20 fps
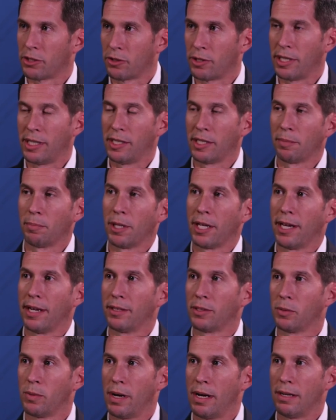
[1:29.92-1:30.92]
a strategic
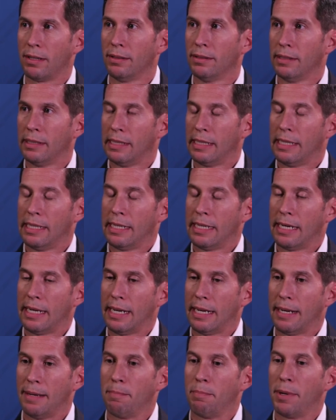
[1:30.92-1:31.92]
plan as well.
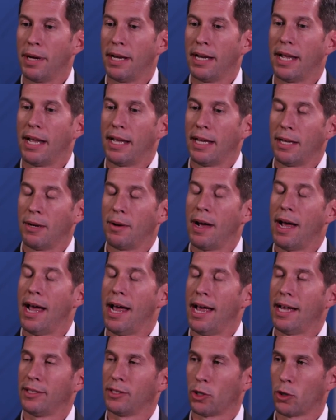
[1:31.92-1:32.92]
Uh, but you know,
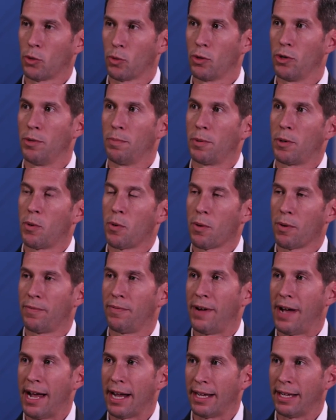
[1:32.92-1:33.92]
as a group,
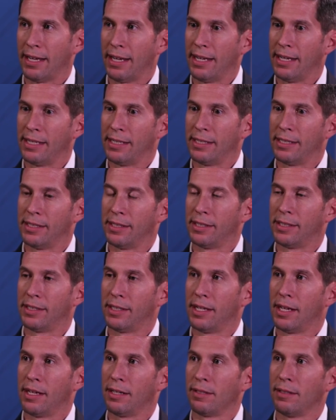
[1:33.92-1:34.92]
Corfac
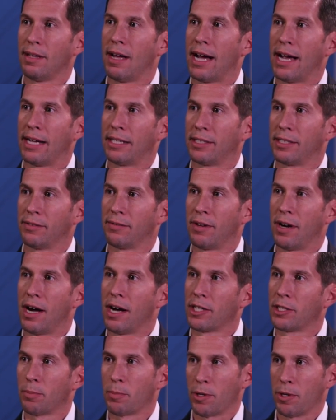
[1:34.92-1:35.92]
is an alliance of
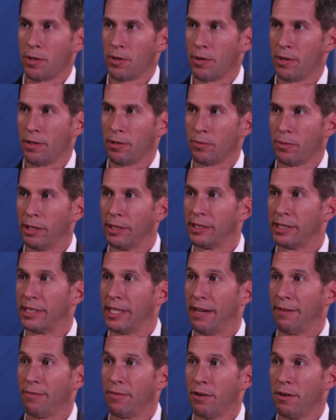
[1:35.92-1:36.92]
entrepreneurial real
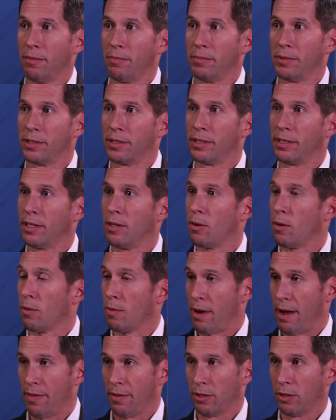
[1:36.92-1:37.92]
estate firms you know
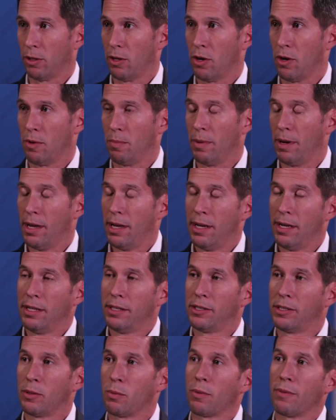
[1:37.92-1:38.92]
around the globe.
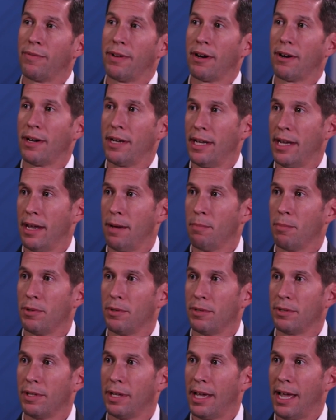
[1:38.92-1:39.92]
So we're very
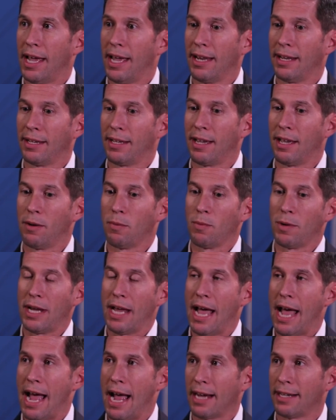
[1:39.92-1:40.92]
nimble and can
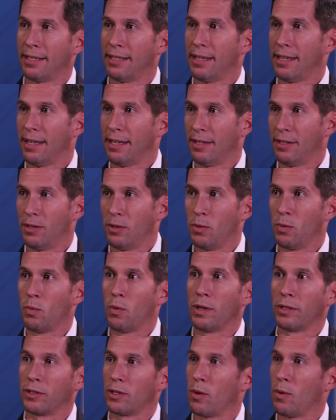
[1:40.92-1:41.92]
react to
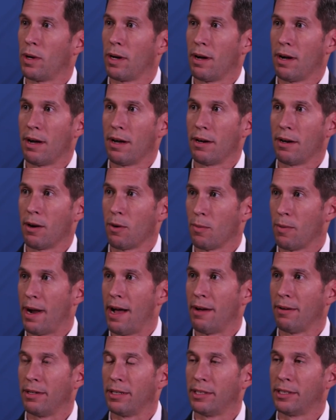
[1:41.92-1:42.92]
what's going on
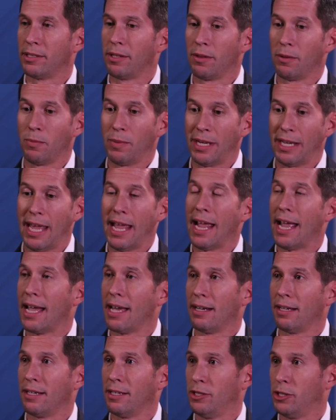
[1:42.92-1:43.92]
around us, so that we
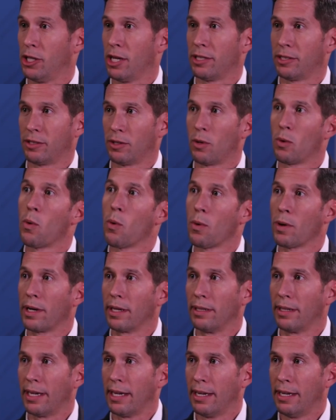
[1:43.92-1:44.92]
can adjust
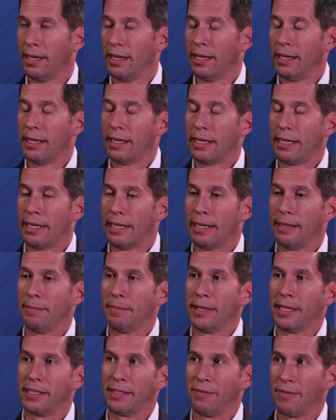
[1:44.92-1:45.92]
accordingly. Right.
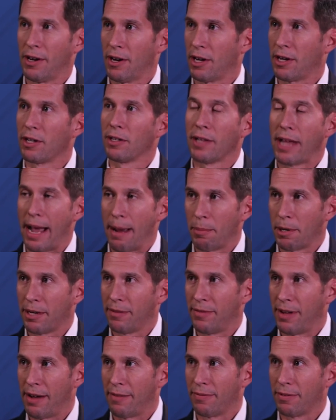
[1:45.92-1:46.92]
Um, it's a very
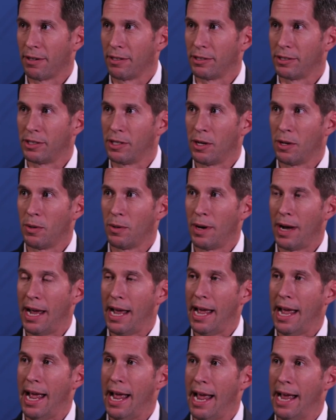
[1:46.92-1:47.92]
collaborative effort. So,
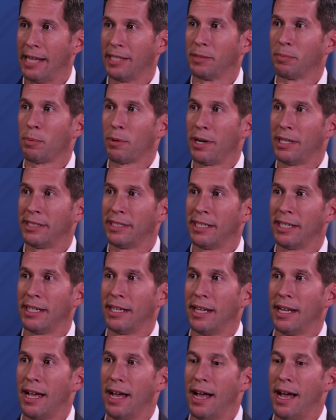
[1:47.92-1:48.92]
as
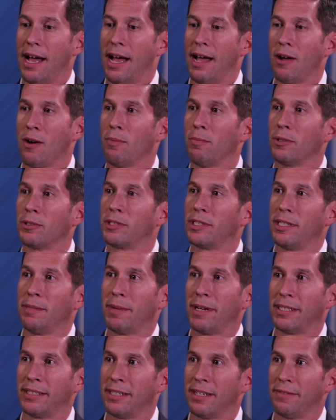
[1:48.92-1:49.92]
president, I almost see
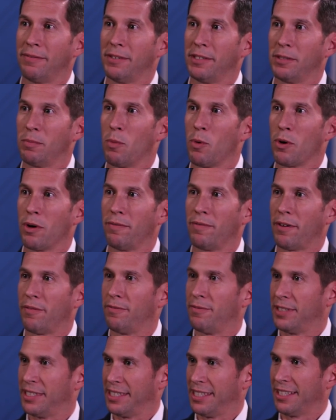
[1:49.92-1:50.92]
myself as more of a
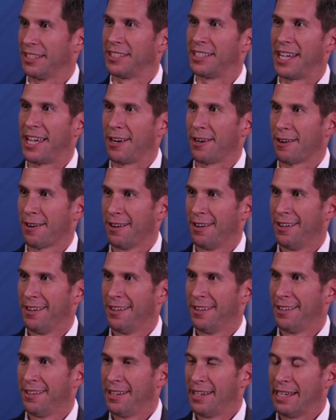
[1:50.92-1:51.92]
facilitator,
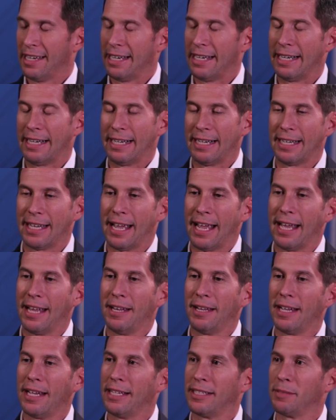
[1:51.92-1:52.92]
uh-huh. uh,
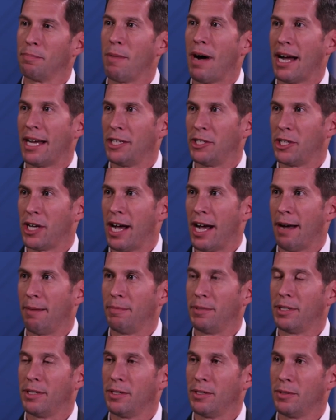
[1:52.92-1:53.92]
and it's my
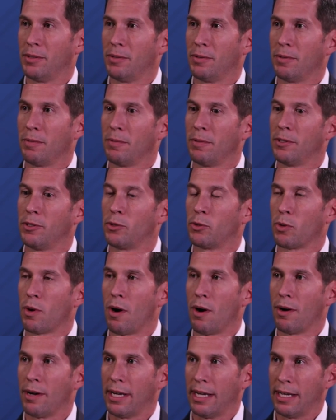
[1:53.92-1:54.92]
job to
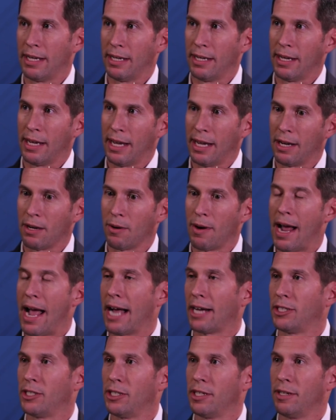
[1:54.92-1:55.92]
draw in
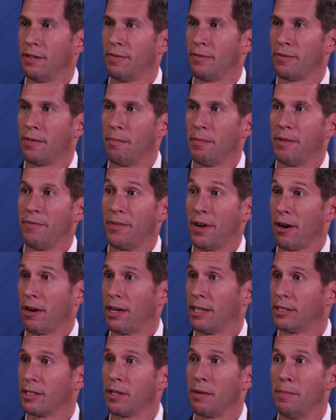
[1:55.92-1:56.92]
interaction from the
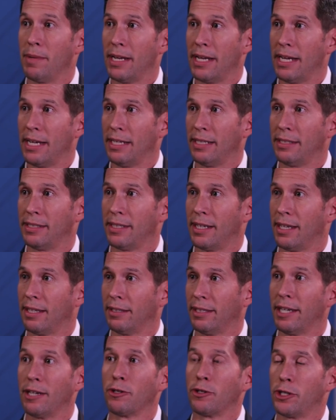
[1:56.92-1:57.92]
various committees
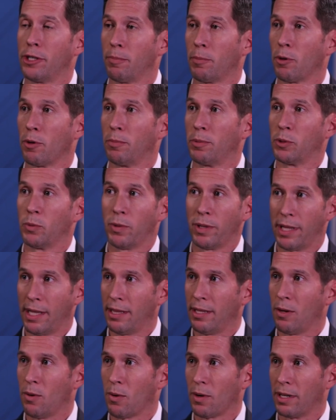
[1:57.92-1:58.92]
and leadership groups
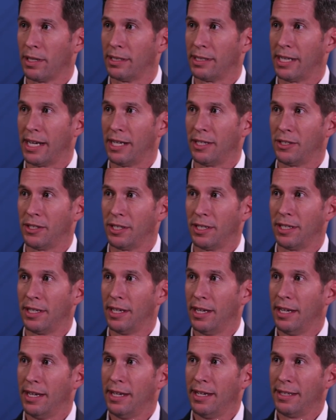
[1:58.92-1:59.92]
within the organization
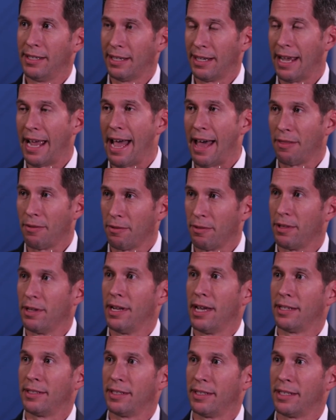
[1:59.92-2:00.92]
to gather the
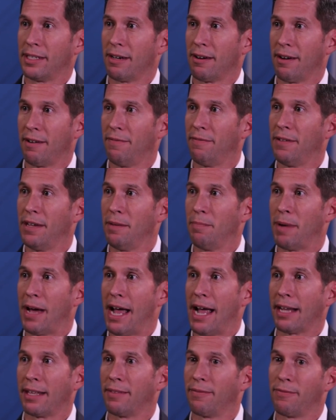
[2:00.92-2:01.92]
necessary
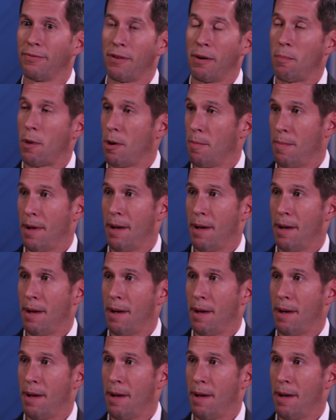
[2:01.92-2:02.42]
feedback from our